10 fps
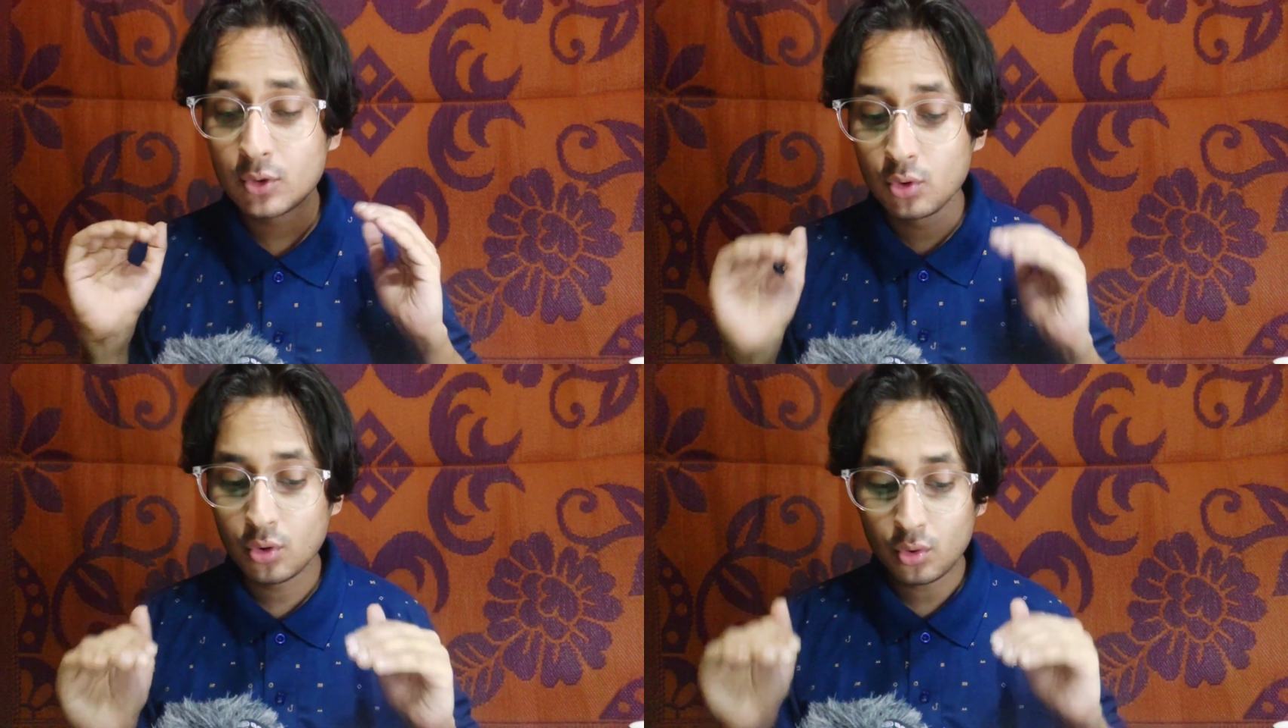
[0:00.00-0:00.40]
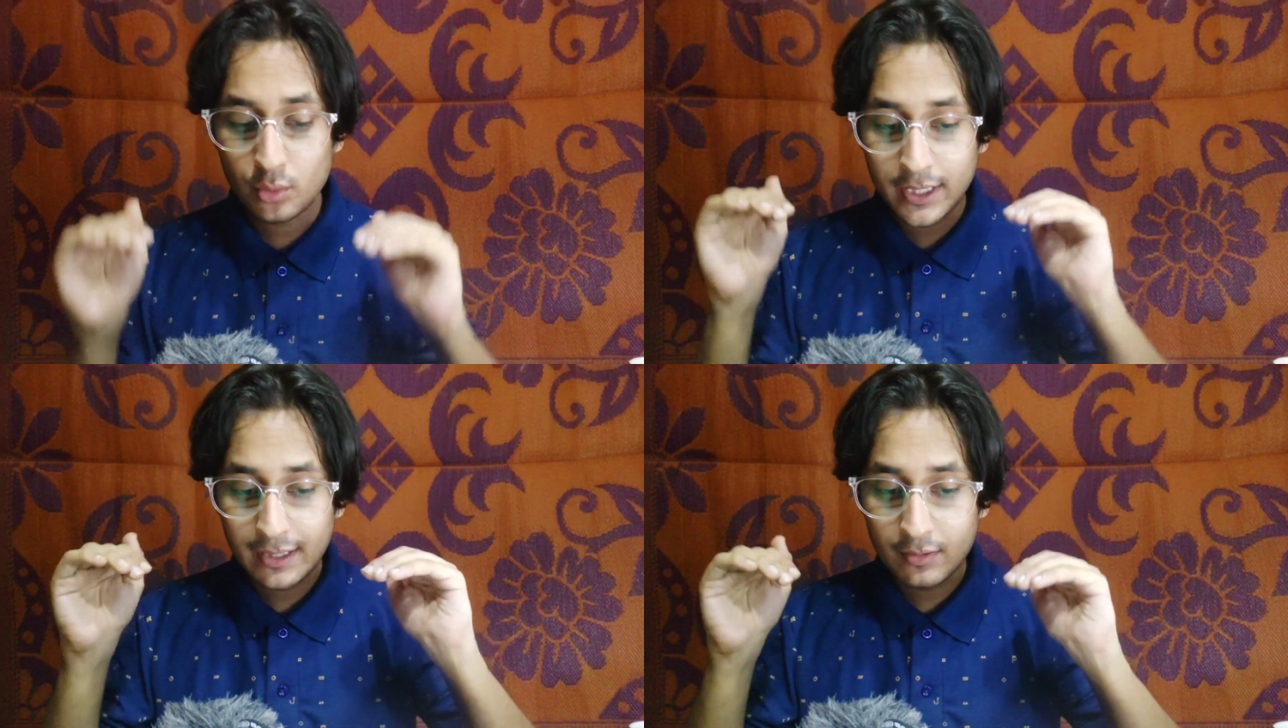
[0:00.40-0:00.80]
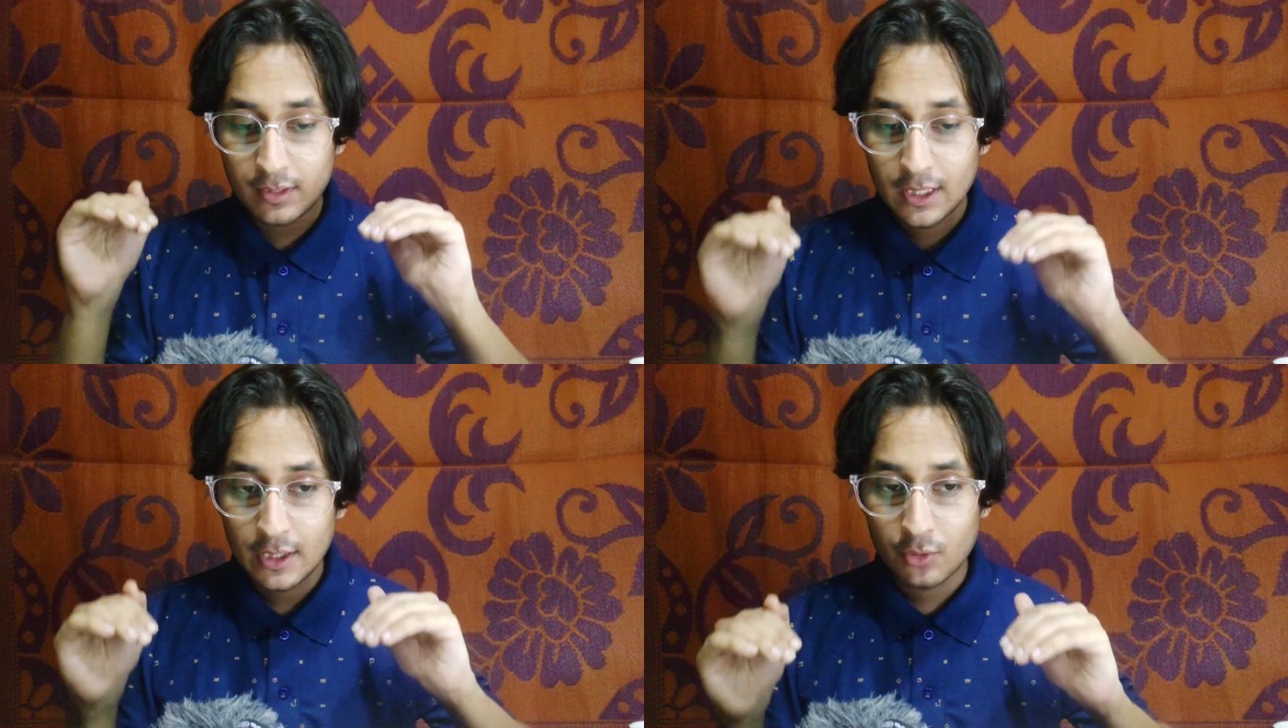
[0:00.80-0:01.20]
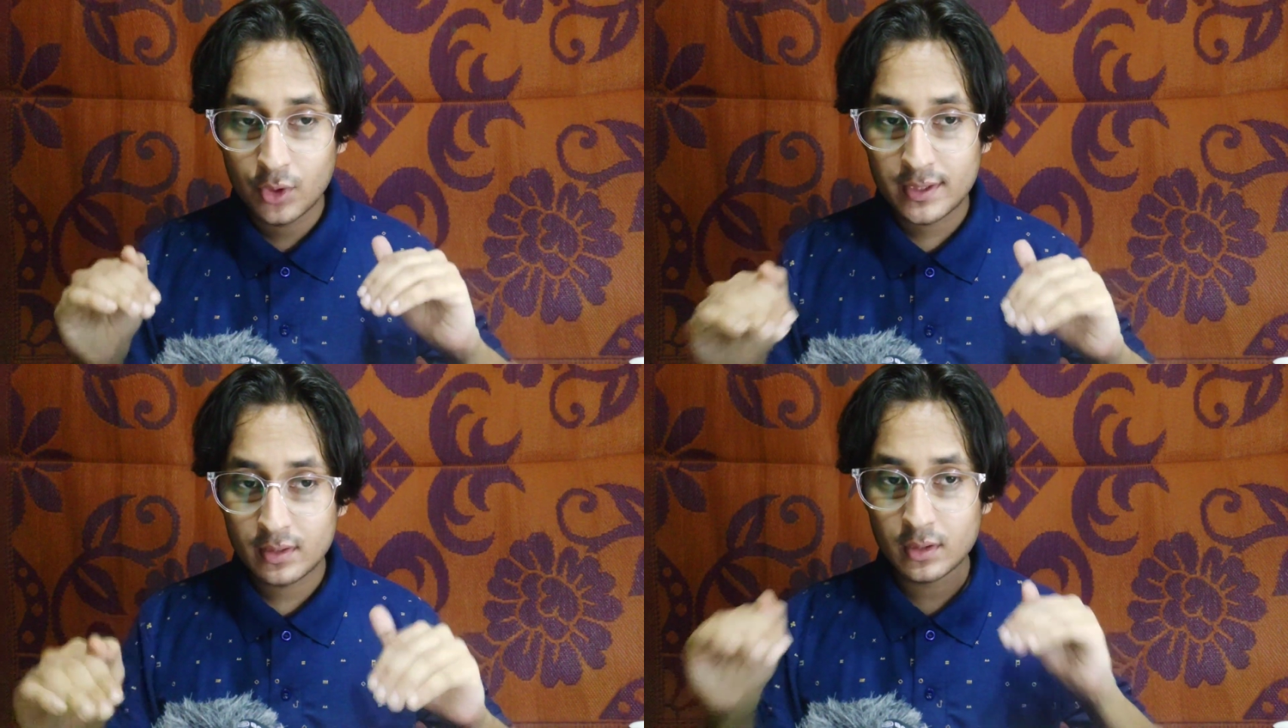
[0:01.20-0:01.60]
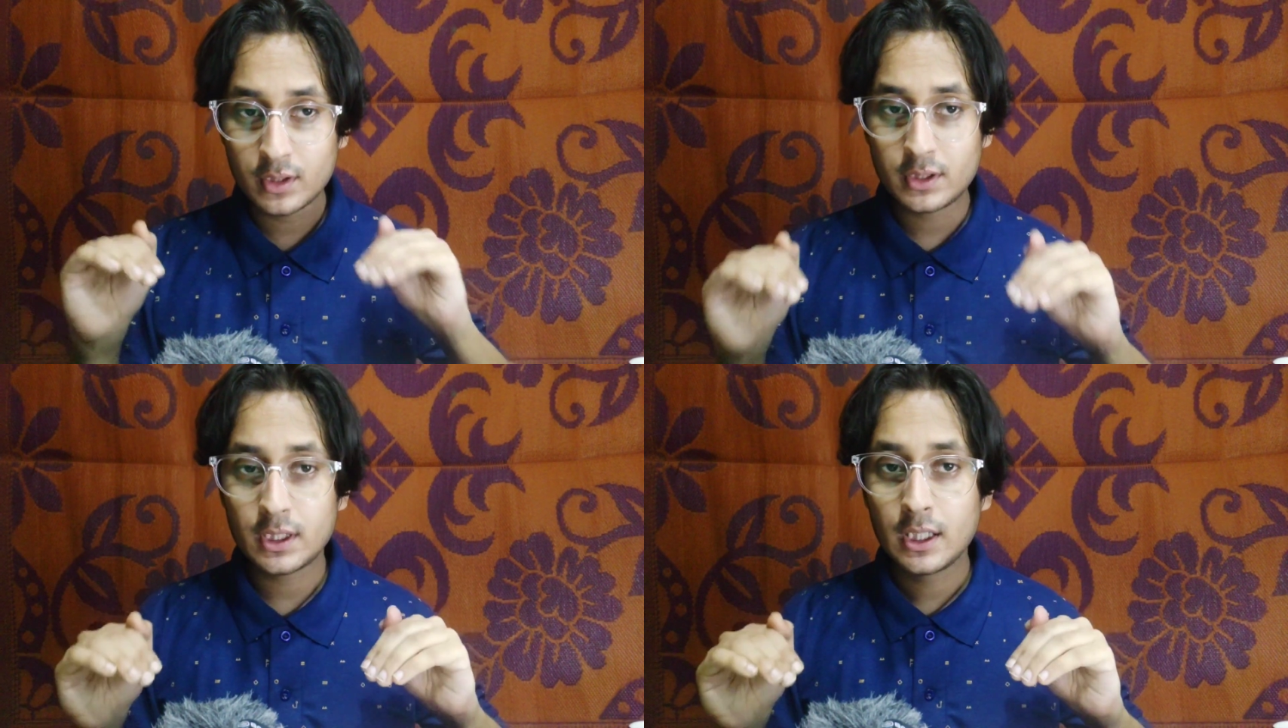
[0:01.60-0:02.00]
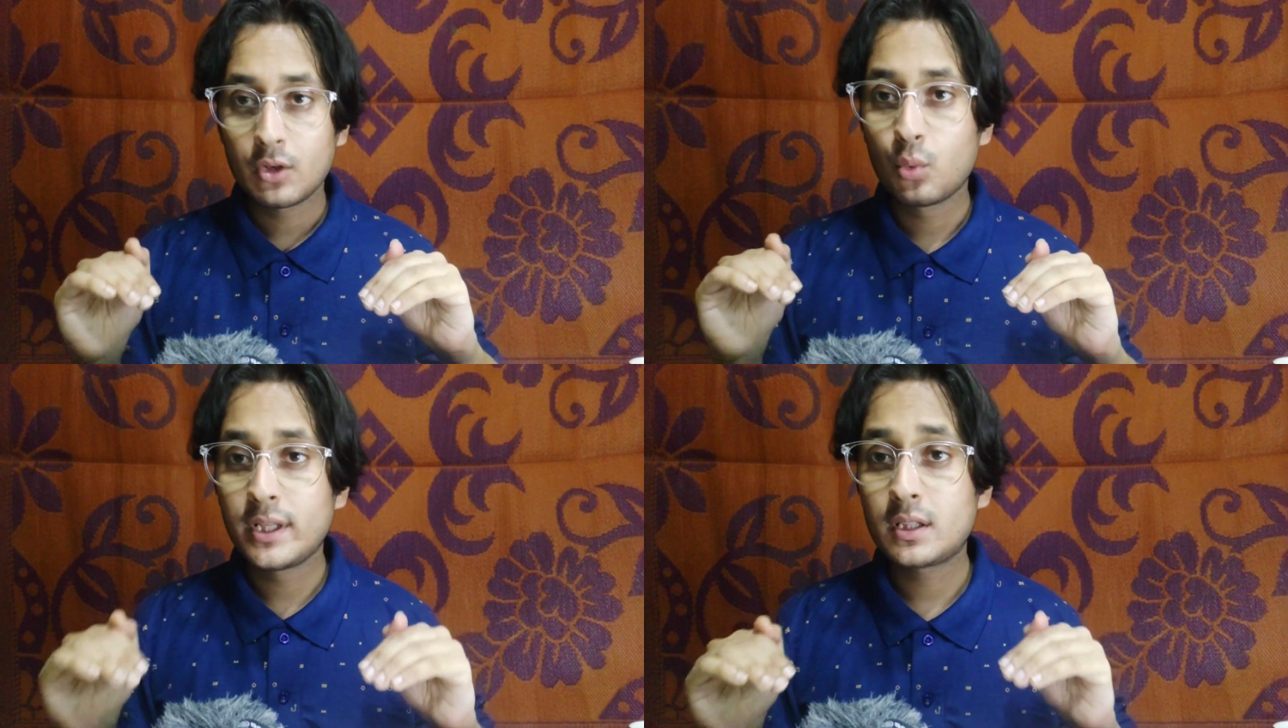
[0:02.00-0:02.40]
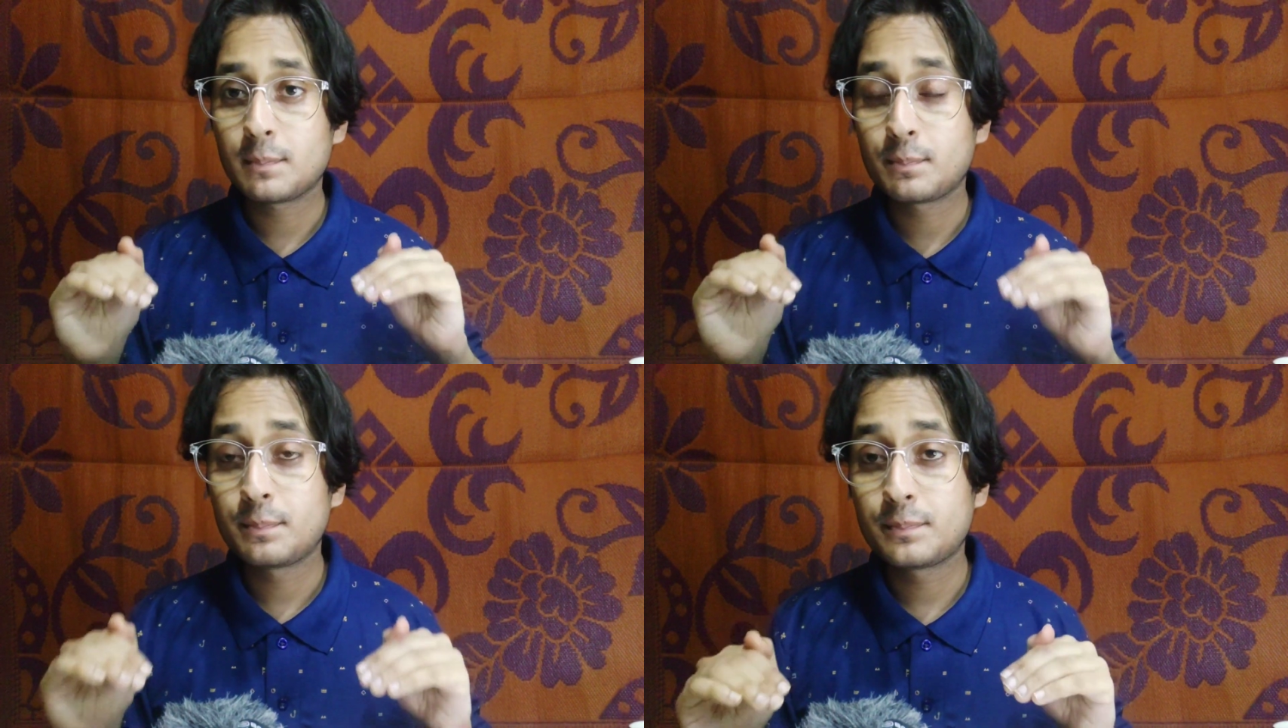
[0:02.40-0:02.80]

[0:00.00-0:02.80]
go in research with the